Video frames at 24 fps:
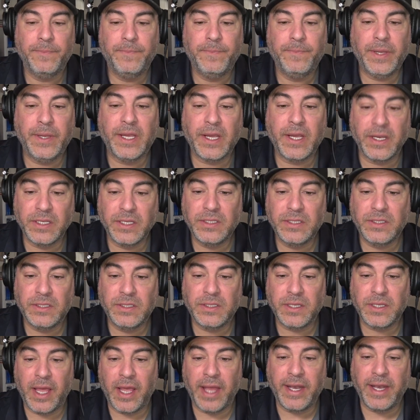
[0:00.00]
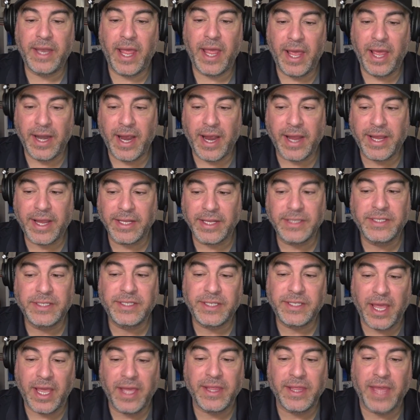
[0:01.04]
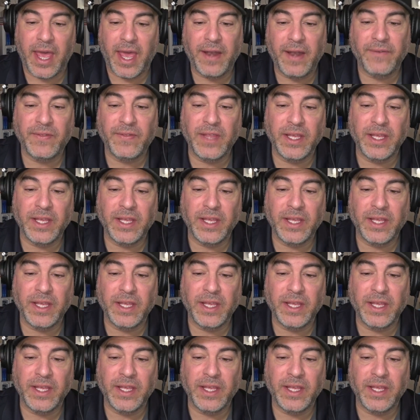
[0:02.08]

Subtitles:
Because and I can say that